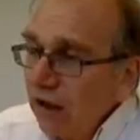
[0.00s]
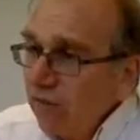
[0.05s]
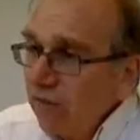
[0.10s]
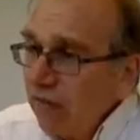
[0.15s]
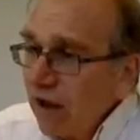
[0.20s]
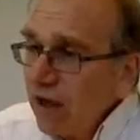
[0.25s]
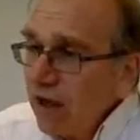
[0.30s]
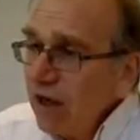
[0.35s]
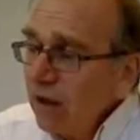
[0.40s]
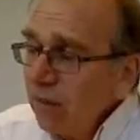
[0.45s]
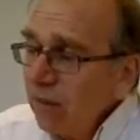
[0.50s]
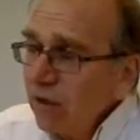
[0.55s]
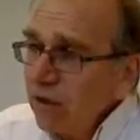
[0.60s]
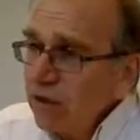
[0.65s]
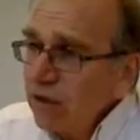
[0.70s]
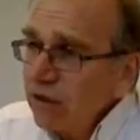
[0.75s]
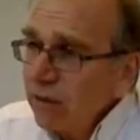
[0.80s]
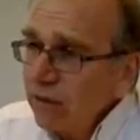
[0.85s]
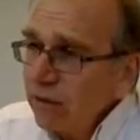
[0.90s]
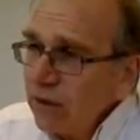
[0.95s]
available
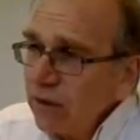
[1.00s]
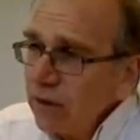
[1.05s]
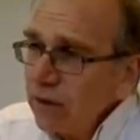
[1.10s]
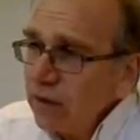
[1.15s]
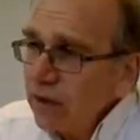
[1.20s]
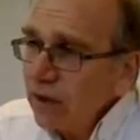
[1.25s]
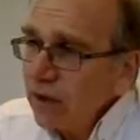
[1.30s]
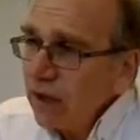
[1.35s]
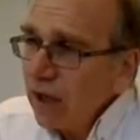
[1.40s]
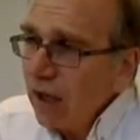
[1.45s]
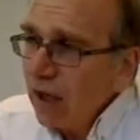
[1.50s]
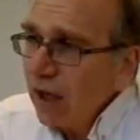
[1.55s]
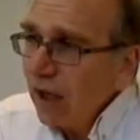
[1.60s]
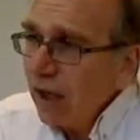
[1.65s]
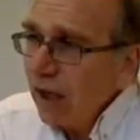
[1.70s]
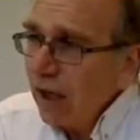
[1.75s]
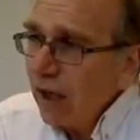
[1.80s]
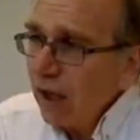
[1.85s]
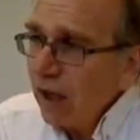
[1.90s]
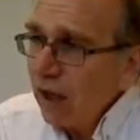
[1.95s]
to us.
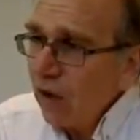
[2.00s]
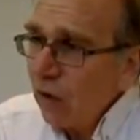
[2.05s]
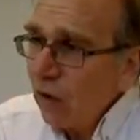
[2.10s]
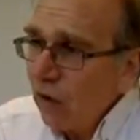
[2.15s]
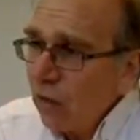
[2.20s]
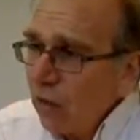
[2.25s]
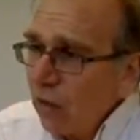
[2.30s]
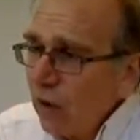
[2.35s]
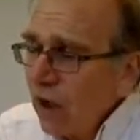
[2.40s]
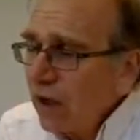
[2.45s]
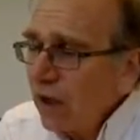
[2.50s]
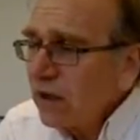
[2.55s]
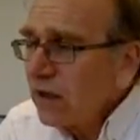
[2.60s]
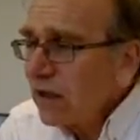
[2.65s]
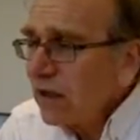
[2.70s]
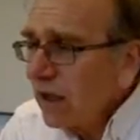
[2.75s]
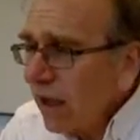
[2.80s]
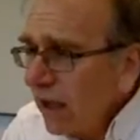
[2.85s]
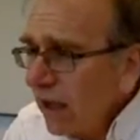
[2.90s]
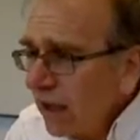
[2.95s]
All are
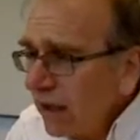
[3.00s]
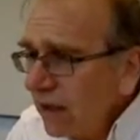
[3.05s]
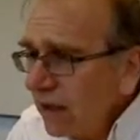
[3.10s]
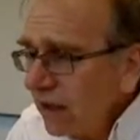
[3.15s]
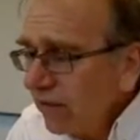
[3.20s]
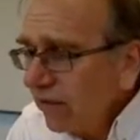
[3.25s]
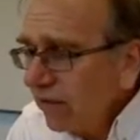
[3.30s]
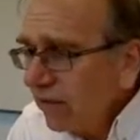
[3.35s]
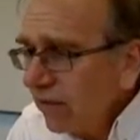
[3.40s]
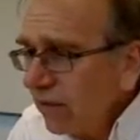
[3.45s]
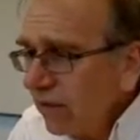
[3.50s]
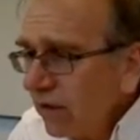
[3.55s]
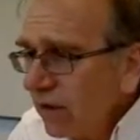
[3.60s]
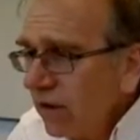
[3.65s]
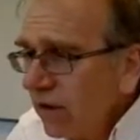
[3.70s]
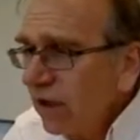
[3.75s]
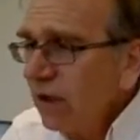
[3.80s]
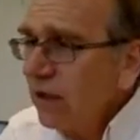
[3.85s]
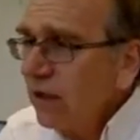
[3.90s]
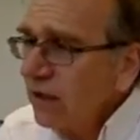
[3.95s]
slightly
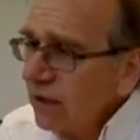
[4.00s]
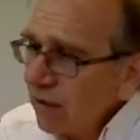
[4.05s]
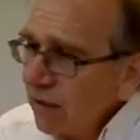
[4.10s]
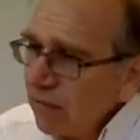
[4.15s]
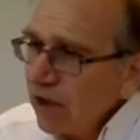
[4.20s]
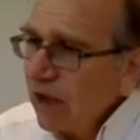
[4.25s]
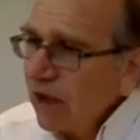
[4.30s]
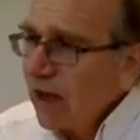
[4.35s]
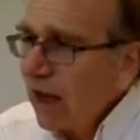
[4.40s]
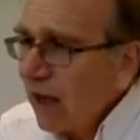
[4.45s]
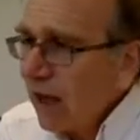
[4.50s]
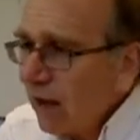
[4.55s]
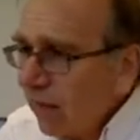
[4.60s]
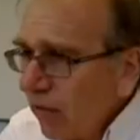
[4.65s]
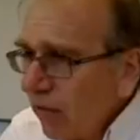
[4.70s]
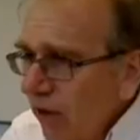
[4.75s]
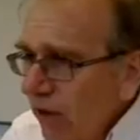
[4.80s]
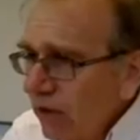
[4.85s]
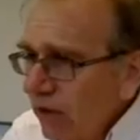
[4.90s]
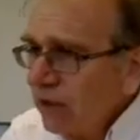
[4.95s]
different. Some are
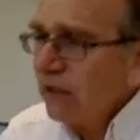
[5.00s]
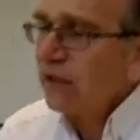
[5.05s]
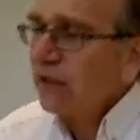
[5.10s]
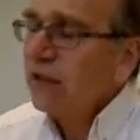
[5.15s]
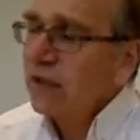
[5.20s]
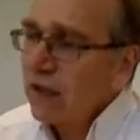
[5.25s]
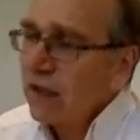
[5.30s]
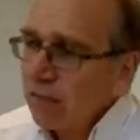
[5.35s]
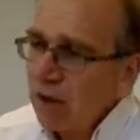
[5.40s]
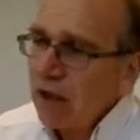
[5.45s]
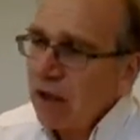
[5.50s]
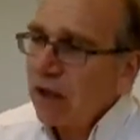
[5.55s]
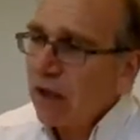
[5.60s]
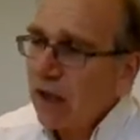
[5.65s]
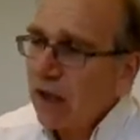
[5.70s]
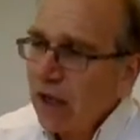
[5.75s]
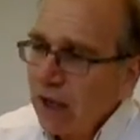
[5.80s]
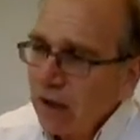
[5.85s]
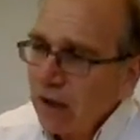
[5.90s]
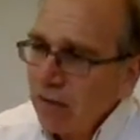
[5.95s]
calibrated, some
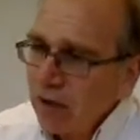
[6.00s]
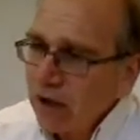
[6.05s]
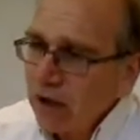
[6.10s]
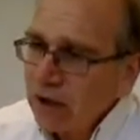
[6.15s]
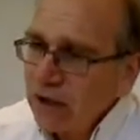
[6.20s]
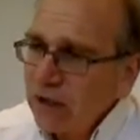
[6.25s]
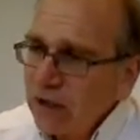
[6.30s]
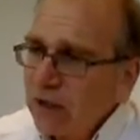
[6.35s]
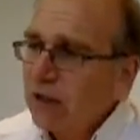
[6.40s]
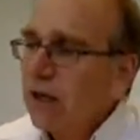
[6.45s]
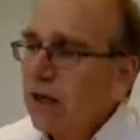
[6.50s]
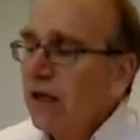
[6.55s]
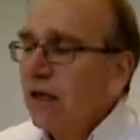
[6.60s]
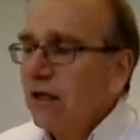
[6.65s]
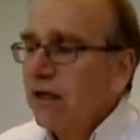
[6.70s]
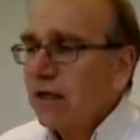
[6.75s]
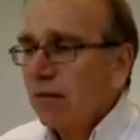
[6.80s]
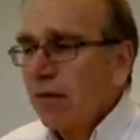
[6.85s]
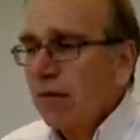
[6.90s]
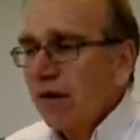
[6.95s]
aren't calibrated,
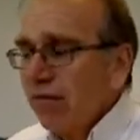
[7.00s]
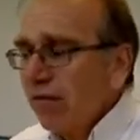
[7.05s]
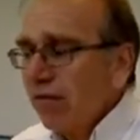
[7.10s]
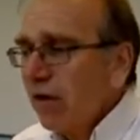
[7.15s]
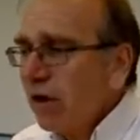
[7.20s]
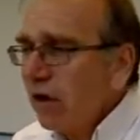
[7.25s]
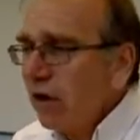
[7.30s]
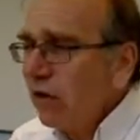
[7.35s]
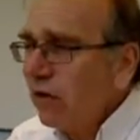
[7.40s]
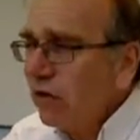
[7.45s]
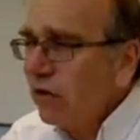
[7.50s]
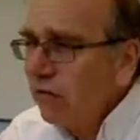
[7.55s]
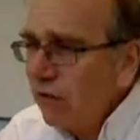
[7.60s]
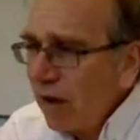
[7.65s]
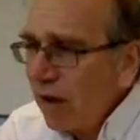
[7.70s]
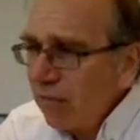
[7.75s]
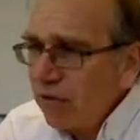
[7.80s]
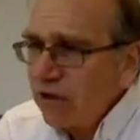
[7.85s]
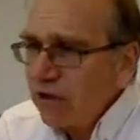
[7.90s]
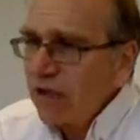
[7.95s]
some have very good
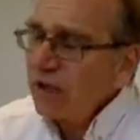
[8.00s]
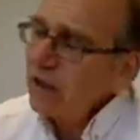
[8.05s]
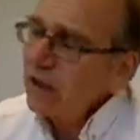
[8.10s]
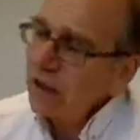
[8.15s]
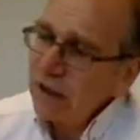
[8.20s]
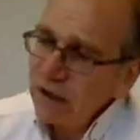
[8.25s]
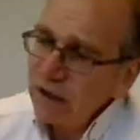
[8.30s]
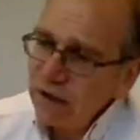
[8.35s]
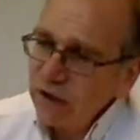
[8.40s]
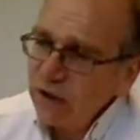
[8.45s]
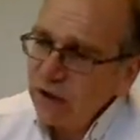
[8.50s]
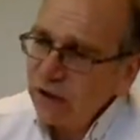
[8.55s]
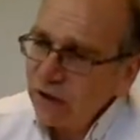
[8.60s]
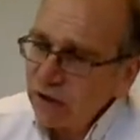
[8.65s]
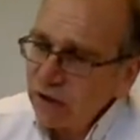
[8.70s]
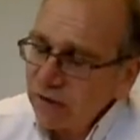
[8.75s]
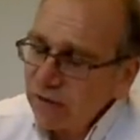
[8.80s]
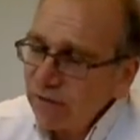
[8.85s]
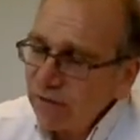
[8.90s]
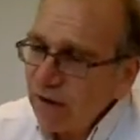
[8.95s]

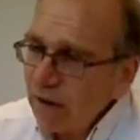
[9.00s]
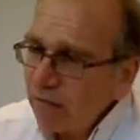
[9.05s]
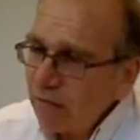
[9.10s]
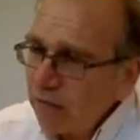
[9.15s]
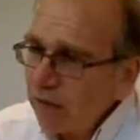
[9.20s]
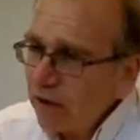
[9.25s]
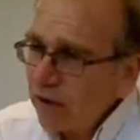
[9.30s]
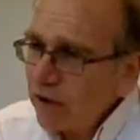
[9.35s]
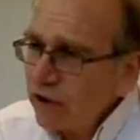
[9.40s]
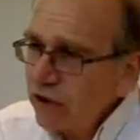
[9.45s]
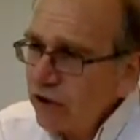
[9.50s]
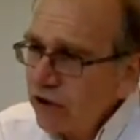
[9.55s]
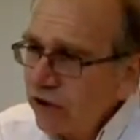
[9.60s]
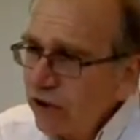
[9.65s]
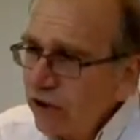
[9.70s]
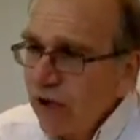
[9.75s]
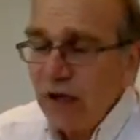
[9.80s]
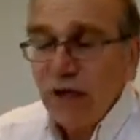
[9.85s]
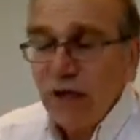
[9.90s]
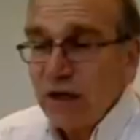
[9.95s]
representations of
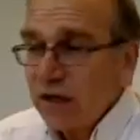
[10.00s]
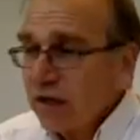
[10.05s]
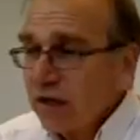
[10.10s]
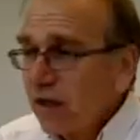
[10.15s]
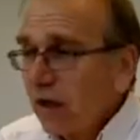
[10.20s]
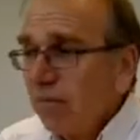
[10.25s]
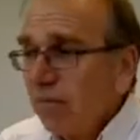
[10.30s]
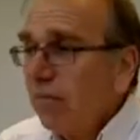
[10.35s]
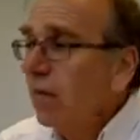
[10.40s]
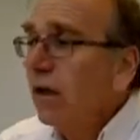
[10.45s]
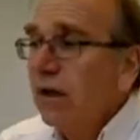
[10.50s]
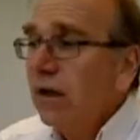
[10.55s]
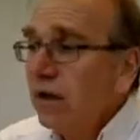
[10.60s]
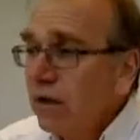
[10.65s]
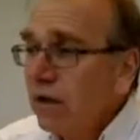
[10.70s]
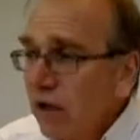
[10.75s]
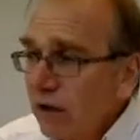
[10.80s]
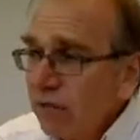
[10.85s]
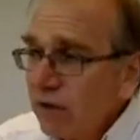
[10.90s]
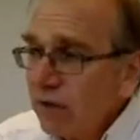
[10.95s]
evaporation, some
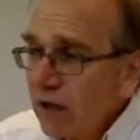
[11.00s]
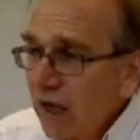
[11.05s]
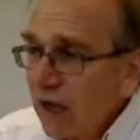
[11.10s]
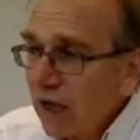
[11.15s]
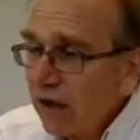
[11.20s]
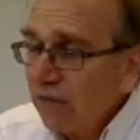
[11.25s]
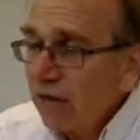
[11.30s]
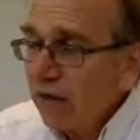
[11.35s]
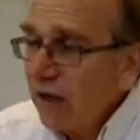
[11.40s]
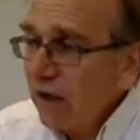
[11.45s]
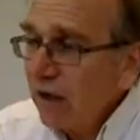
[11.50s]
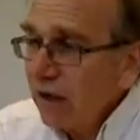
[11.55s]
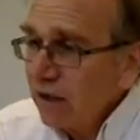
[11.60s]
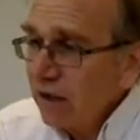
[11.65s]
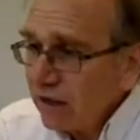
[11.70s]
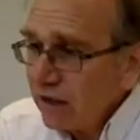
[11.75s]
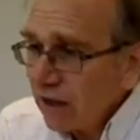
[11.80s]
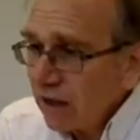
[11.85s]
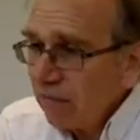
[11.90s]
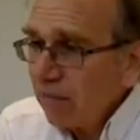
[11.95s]
don't have,
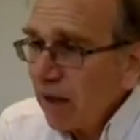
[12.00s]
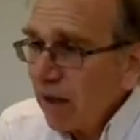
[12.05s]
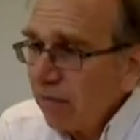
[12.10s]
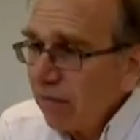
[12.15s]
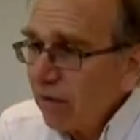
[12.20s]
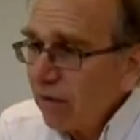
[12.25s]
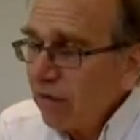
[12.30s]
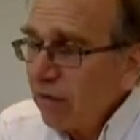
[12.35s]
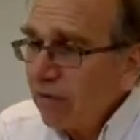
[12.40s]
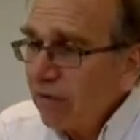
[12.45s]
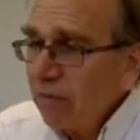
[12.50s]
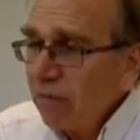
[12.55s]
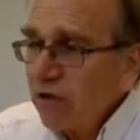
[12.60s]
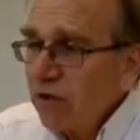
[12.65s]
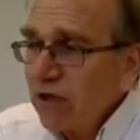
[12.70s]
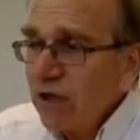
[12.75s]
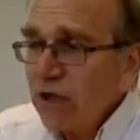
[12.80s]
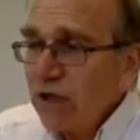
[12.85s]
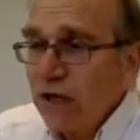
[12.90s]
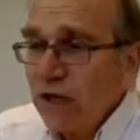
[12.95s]
some have good
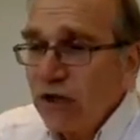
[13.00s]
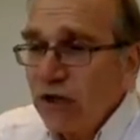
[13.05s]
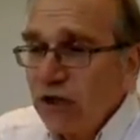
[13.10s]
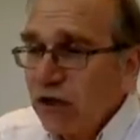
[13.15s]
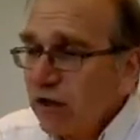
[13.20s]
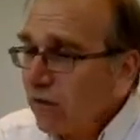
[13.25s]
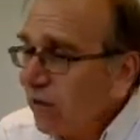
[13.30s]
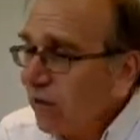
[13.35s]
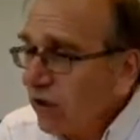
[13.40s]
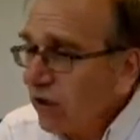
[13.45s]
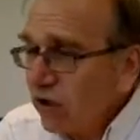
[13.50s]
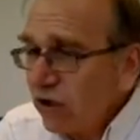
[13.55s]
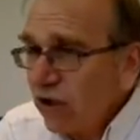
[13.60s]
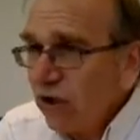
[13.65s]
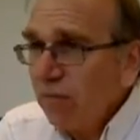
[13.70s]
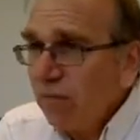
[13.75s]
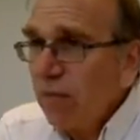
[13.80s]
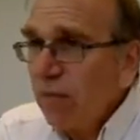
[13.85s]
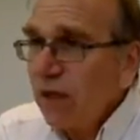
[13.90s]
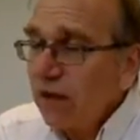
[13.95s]
representations of the
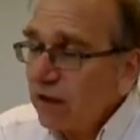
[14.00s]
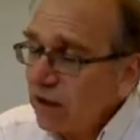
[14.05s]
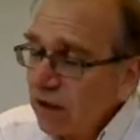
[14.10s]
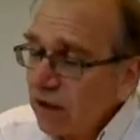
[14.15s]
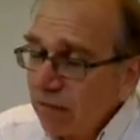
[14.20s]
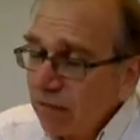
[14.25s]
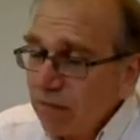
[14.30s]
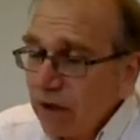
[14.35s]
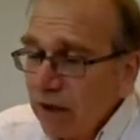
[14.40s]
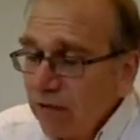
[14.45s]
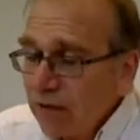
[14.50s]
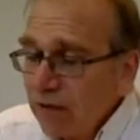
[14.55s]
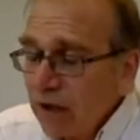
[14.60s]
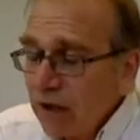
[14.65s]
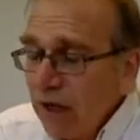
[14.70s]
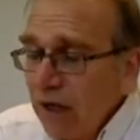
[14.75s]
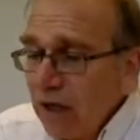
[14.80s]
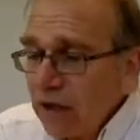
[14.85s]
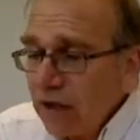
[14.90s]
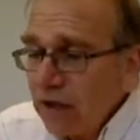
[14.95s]
snow melt, some don't.
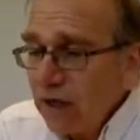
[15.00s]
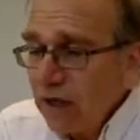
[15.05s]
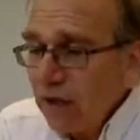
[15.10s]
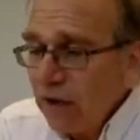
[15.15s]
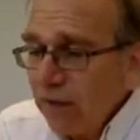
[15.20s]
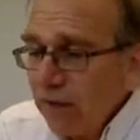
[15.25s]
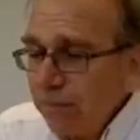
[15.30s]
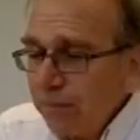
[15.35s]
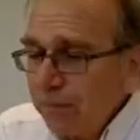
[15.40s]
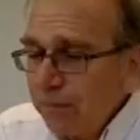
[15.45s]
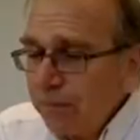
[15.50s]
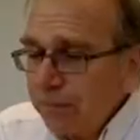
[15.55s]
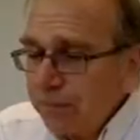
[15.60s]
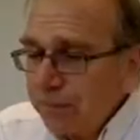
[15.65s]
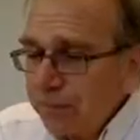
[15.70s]
So